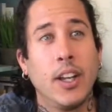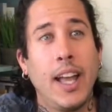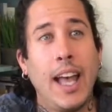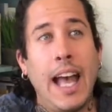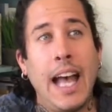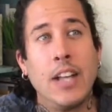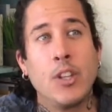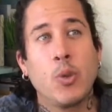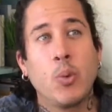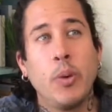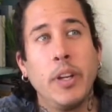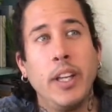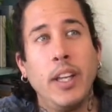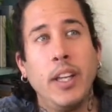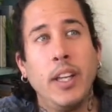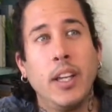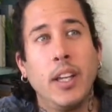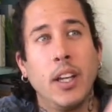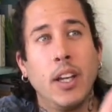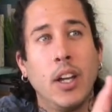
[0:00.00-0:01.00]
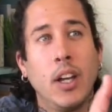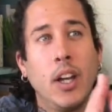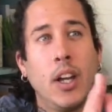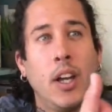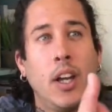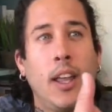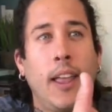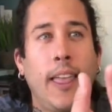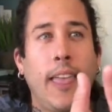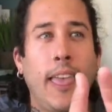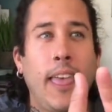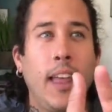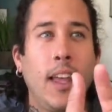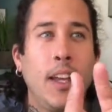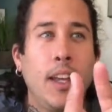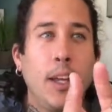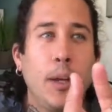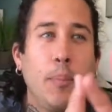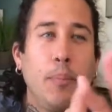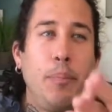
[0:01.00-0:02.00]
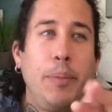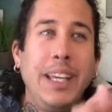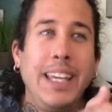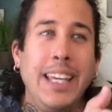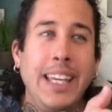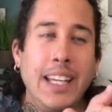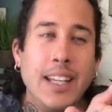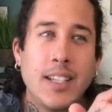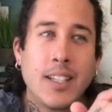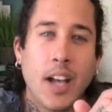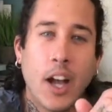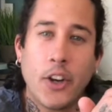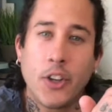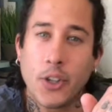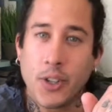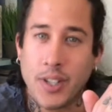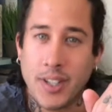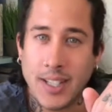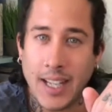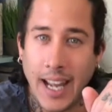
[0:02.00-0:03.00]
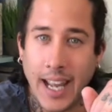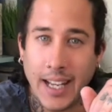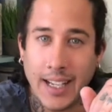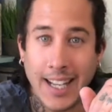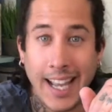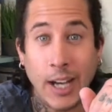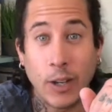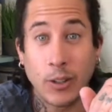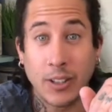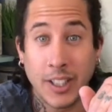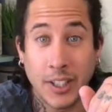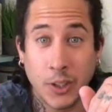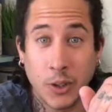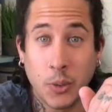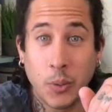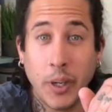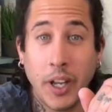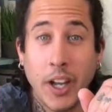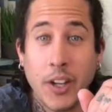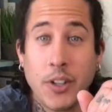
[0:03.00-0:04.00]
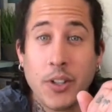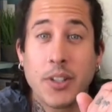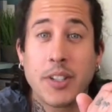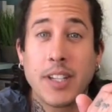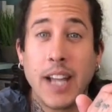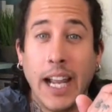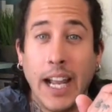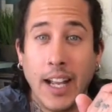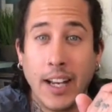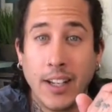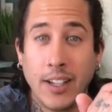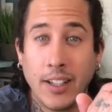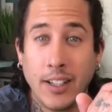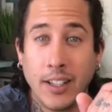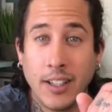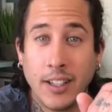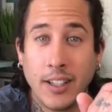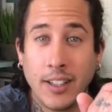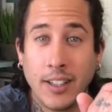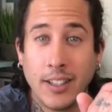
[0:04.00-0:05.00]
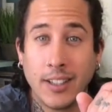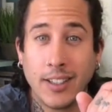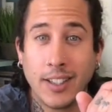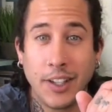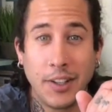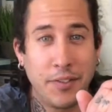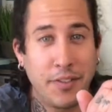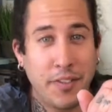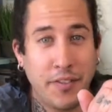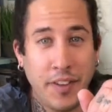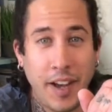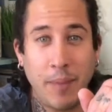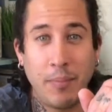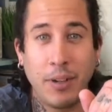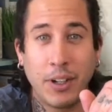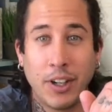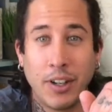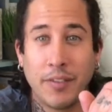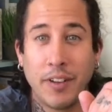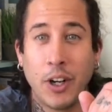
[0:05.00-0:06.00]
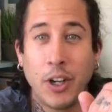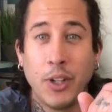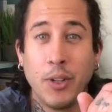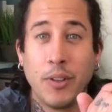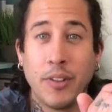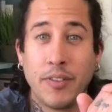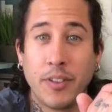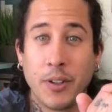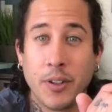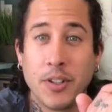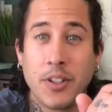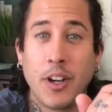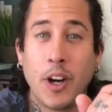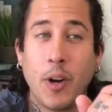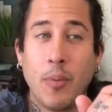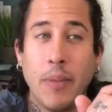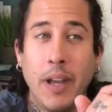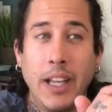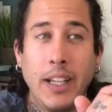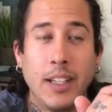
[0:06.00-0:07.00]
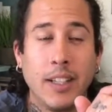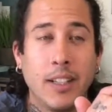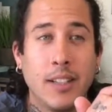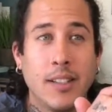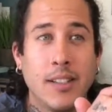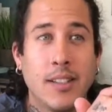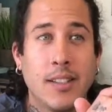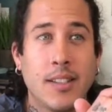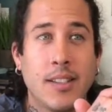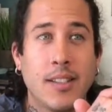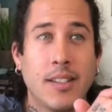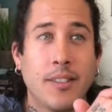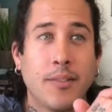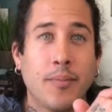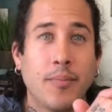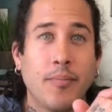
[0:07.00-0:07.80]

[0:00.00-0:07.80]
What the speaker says: As we begin to understand how little we understand of the fabric of our universe and our makings,